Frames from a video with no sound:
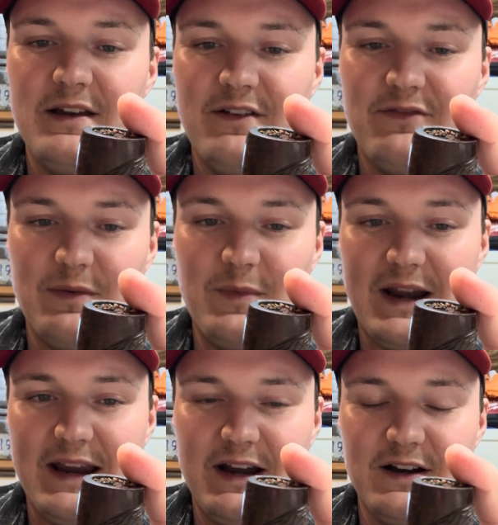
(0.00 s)
from what I
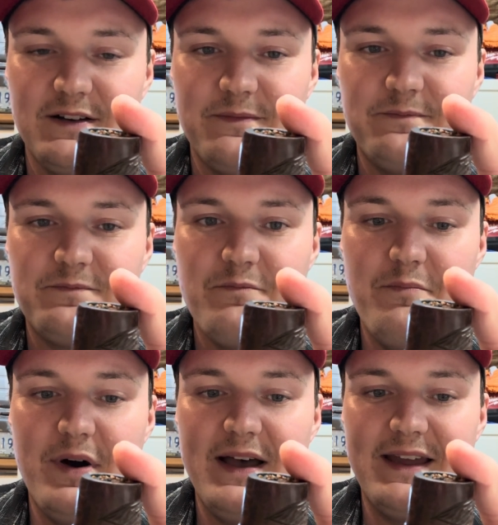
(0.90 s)
hear,
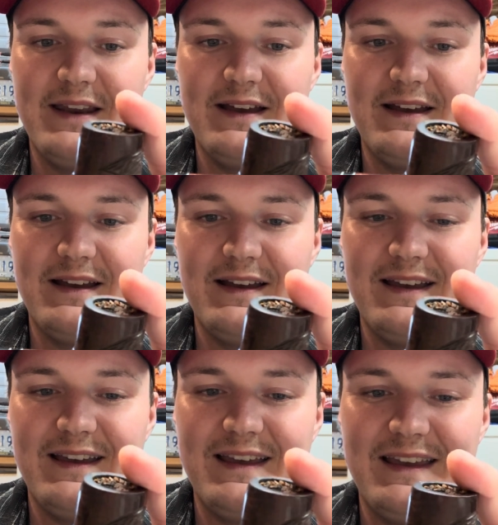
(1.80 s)
but
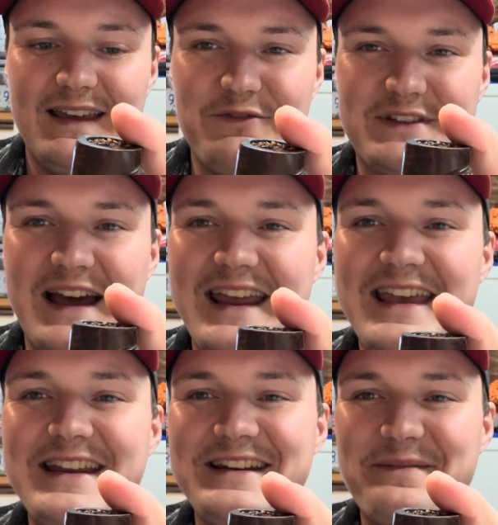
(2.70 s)
it was kind of
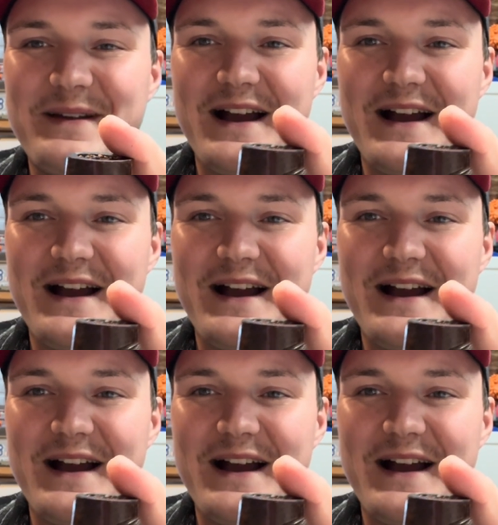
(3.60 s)
hidden up there.